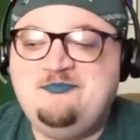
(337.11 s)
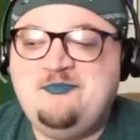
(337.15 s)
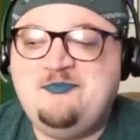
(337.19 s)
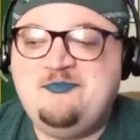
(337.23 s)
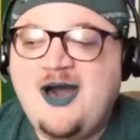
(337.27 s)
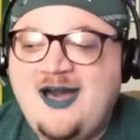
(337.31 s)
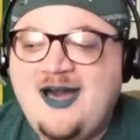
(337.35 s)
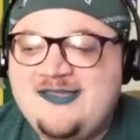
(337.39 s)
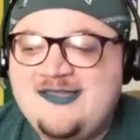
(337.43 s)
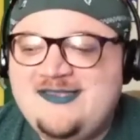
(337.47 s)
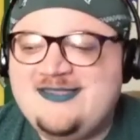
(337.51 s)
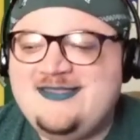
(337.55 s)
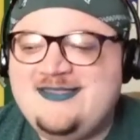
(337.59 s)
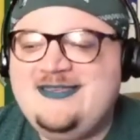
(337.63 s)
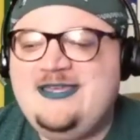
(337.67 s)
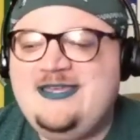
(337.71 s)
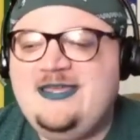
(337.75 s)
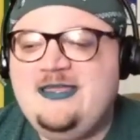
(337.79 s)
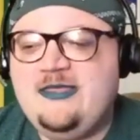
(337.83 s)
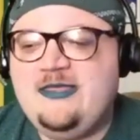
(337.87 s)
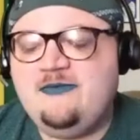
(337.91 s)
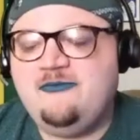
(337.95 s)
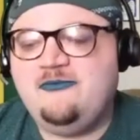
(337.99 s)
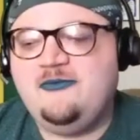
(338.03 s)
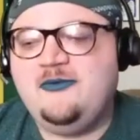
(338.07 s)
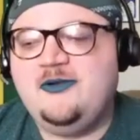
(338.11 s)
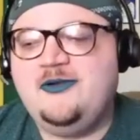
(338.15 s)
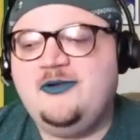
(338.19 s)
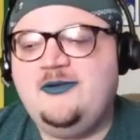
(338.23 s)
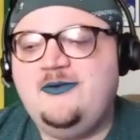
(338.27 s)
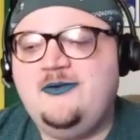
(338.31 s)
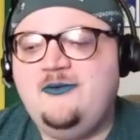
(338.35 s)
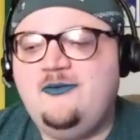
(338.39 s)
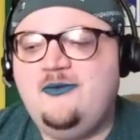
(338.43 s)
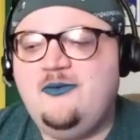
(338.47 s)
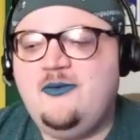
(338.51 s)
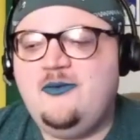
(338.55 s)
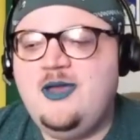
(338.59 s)
puzzling
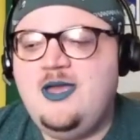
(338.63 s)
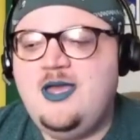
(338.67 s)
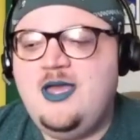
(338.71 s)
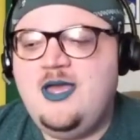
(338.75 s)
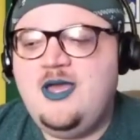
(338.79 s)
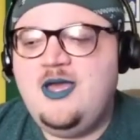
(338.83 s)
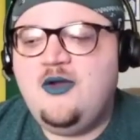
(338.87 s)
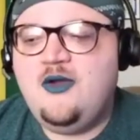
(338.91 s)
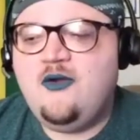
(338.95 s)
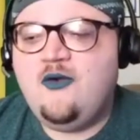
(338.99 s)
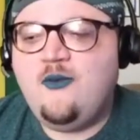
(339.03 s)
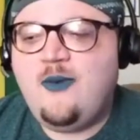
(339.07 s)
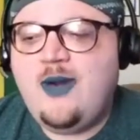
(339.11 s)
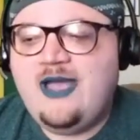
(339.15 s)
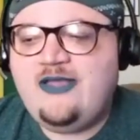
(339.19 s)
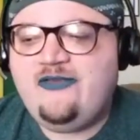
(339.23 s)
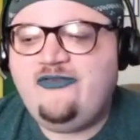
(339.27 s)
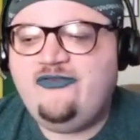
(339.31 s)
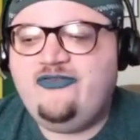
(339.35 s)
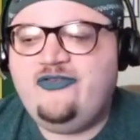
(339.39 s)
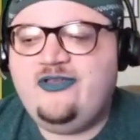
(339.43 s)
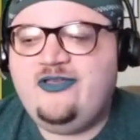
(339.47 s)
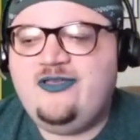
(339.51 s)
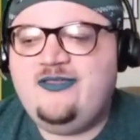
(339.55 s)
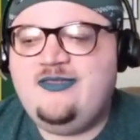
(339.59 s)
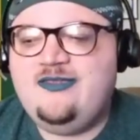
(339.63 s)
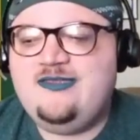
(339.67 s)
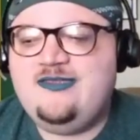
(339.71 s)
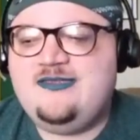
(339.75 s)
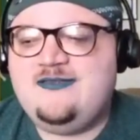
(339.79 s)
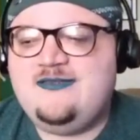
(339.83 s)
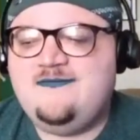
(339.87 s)
through questions